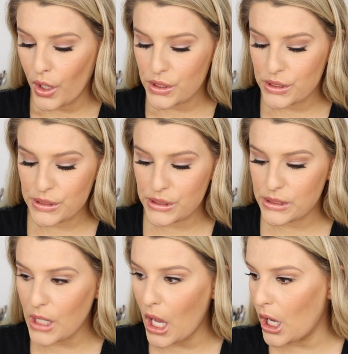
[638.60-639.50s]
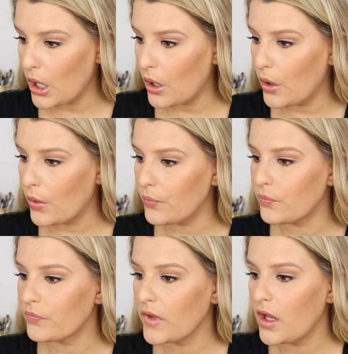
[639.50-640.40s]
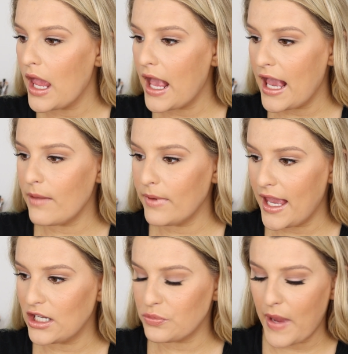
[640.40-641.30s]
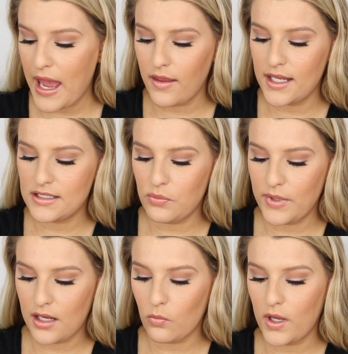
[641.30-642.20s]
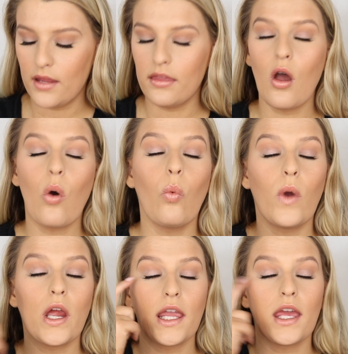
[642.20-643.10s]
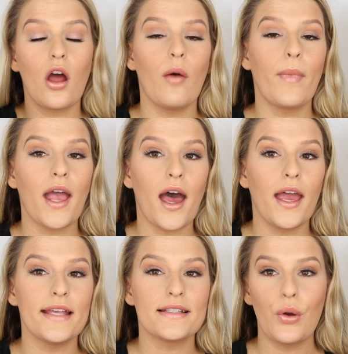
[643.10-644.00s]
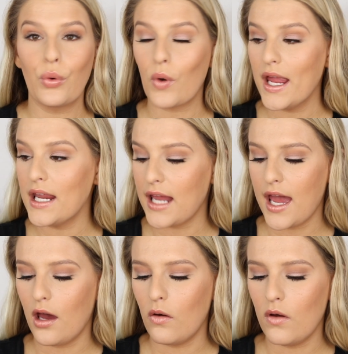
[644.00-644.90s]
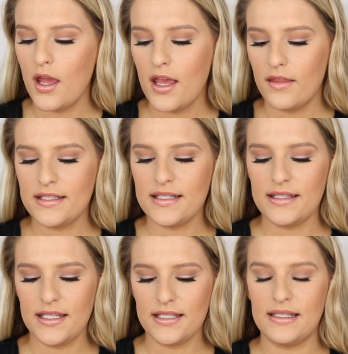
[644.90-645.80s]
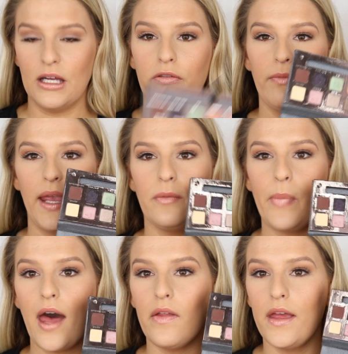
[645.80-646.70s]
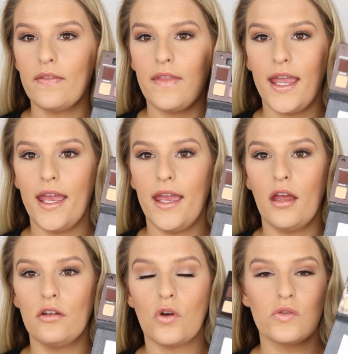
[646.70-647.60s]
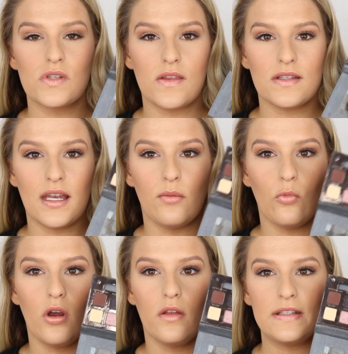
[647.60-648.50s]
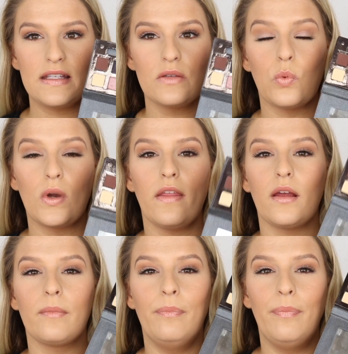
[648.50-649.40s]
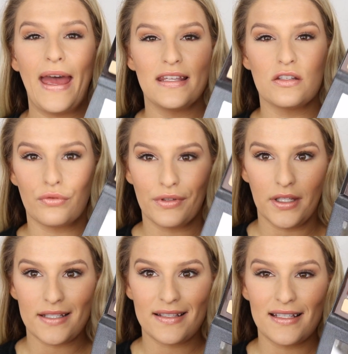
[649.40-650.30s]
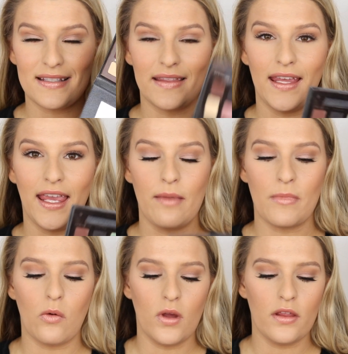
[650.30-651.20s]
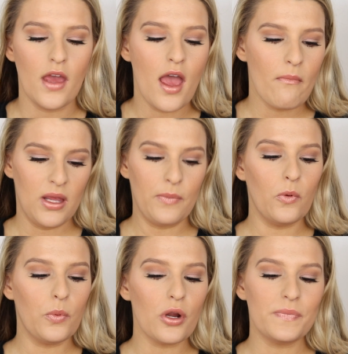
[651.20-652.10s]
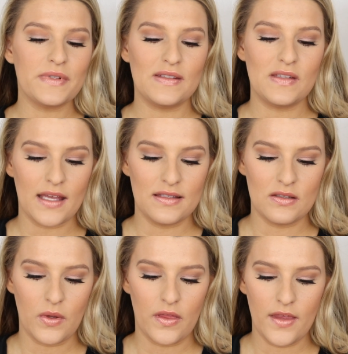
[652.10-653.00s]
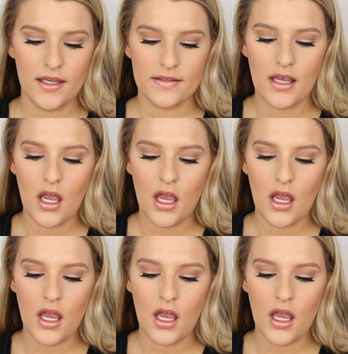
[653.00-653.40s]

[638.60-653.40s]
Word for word: Foam. ABH palette to begin with, wearing it on my eyes right now. This is the Self-Made palette. They don't sell this anymore. This is one of their best releases that they came out with. People were obsessed with this.